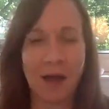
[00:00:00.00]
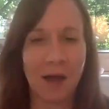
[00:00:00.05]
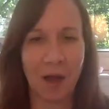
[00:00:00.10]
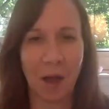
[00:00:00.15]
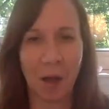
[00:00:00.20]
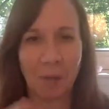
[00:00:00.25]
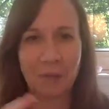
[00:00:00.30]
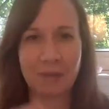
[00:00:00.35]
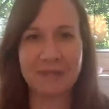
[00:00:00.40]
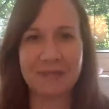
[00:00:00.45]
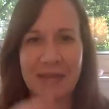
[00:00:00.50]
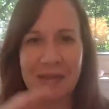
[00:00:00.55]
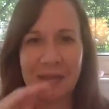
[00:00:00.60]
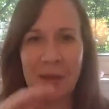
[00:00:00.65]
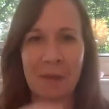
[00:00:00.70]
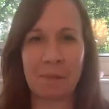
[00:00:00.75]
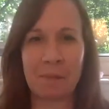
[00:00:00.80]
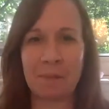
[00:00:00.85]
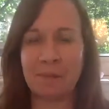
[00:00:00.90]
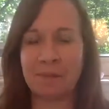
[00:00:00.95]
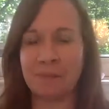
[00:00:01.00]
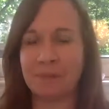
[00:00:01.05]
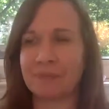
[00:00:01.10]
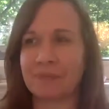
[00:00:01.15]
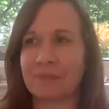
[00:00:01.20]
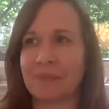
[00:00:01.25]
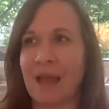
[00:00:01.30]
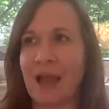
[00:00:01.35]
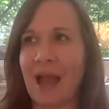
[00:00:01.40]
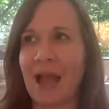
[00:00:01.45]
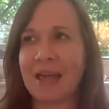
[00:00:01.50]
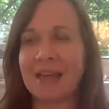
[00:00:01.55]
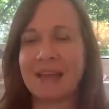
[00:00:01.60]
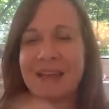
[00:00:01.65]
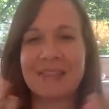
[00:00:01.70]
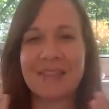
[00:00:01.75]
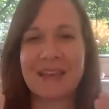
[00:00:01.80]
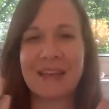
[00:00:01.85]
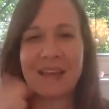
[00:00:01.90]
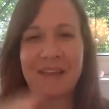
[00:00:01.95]
almost like
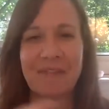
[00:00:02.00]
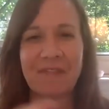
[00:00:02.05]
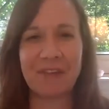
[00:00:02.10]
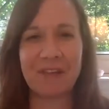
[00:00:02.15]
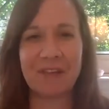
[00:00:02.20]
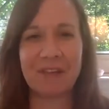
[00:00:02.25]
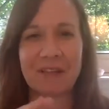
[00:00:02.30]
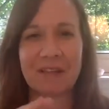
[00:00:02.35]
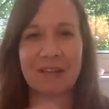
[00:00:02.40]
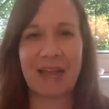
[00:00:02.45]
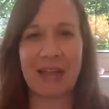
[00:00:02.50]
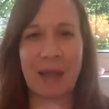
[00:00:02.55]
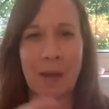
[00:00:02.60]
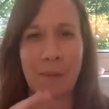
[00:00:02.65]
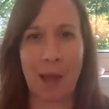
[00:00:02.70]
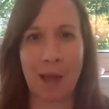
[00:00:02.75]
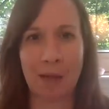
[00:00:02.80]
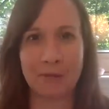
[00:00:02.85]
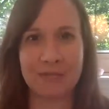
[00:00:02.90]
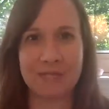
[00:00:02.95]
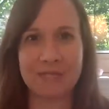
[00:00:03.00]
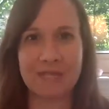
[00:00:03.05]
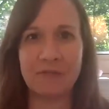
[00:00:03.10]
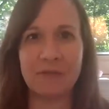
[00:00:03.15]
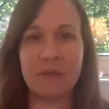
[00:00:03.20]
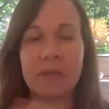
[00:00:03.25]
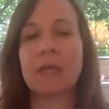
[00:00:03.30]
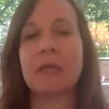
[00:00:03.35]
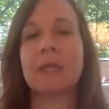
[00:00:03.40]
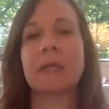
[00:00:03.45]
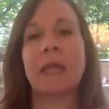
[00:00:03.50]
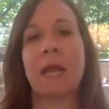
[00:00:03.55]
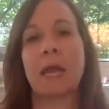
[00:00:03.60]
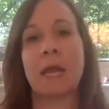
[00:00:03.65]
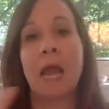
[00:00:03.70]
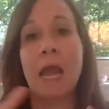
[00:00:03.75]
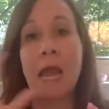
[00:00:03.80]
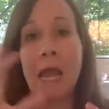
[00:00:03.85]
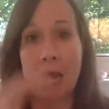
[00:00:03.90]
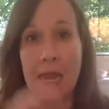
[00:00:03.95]
feel it like a bouncy feeling
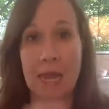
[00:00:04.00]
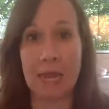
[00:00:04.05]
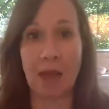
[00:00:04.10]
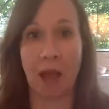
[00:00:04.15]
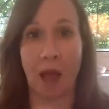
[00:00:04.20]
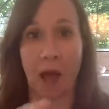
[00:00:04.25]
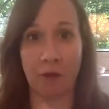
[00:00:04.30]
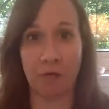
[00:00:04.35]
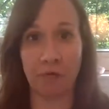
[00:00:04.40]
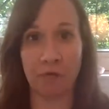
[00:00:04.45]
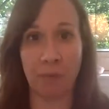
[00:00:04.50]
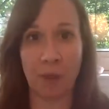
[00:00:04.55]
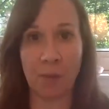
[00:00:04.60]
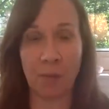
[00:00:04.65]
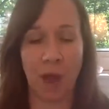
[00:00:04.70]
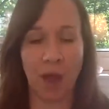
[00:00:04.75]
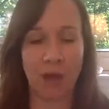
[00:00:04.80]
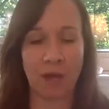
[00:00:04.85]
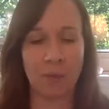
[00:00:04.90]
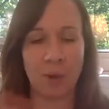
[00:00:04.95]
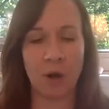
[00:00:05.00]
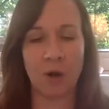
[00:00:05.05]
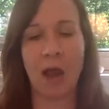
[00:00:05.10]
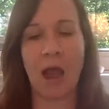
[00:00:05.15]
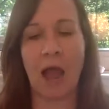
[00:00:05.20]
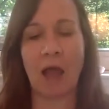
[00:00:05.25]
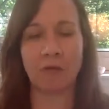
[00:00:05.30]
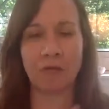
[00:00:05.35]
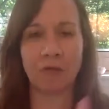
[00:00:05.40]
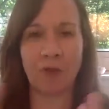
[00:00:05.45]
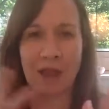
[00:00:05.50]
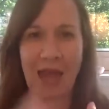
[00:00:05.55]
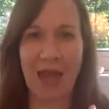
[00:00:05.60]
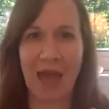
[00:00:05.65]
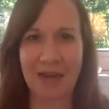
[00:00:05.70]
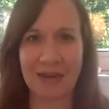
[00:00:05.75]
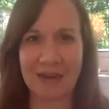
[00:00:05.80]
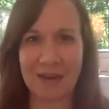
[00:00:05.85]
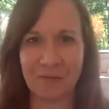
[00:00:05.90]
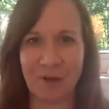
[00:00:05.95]
of my body butter. After I
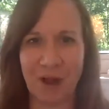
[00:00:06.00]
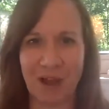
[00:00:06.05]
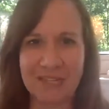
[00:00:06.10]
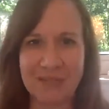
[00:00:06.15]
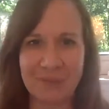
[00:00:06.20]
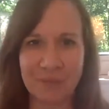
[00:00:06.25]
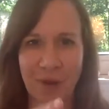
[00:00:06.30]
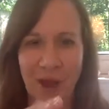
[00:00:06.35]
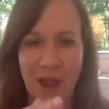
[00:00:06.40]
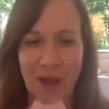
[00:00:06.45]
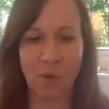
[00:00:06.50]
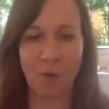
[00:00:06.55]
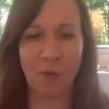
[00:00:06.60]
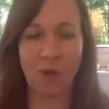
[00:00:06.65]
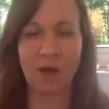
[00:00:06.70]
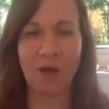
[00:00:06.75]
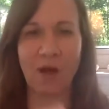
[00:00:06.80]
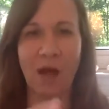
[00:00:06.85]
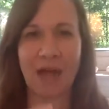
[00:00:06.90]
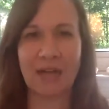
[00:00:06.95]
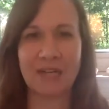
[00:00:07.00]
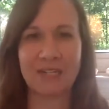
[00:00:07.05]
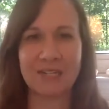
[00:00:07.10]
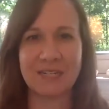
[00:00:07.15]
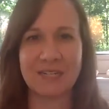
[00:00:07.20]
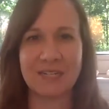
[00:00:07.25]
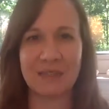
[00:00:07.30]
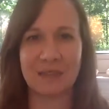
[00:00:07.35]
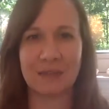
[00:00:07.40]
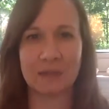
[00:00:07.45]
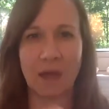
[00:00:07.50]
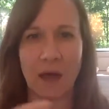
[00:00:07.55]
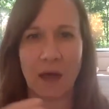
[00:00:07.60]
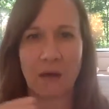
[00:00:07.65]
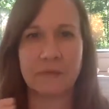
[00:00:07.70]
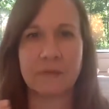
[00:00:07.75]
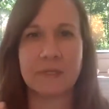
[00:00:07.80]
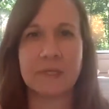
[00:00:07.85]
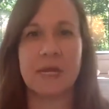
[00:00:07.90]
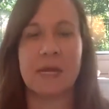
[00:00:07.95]
added rice bran oil, I just
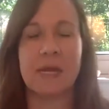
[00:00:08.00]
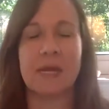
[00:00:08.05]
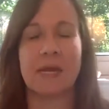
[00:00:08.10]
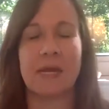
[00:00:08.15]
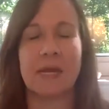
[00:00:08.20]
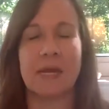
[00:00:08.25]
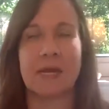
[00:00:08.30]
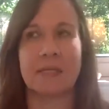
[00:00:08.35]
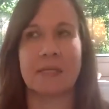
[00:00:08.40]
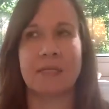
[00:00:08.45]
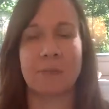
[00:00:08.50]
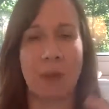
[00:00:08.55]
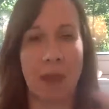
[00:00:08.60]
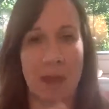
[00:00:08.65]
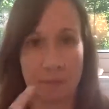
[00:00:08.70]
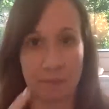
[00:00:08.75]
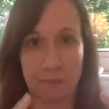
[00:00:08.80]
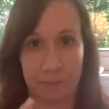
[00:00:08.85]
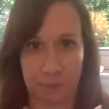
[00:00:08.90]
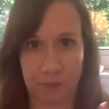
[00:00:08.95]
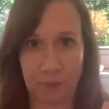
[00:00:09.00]
loved to my